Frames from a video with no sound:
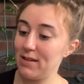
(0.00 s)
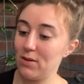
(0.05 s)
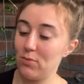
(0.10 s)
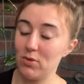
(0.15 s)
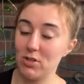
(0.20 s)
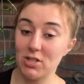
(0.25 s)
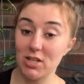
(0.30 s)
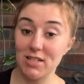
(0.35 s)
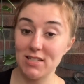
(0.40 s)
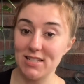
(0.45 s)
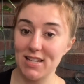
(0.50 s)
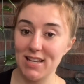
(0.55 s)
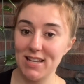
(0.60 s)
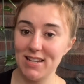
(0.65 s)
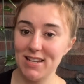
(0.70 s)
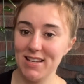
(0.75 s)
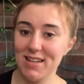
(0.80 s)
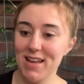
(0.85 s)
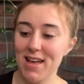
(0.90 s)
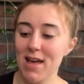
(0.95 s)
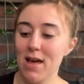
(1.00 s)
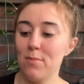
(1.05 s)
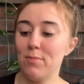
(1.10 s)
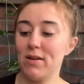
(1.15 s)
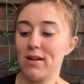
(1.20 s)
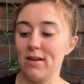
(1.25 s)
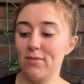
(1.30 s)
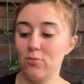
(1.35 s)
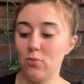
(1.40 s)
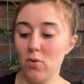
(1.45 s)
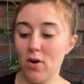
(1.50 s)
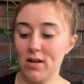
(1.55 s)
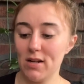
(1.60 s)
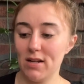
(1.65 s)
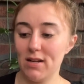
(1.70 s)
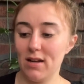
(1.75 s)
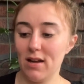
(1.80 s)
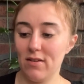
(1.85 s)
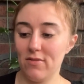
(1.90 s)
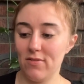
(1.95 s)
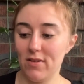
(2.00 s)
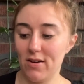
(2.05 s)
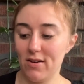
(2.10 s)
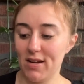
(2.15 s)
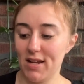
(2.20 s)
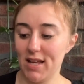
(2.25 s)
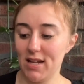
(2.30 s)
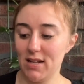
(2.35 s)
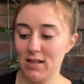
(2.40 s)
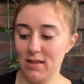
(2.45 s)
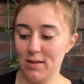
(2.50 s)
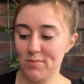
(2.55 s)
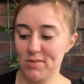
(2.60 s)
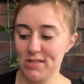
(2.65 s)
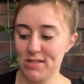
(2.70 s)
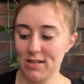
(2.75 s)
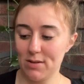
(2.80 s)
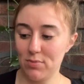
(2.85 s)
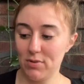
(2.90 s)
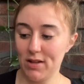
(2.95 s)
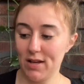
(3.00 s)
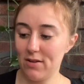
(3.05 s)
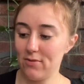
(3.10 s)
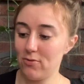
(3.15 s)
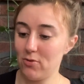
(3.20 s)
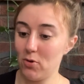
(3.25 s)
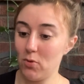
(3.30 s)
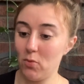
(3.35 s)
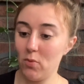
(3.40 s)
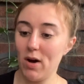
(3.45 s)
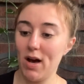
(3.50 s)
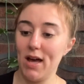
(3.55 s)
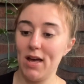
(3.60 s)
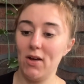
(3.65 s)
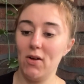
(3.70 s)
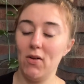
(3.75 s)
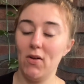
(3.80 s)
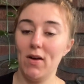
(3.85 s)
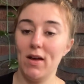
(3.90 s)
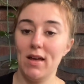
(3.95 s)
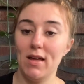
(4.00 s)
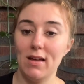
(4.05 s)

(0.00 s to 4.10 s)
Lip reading: I wish I did, but I've wanted a variegated lipstick plant for a while.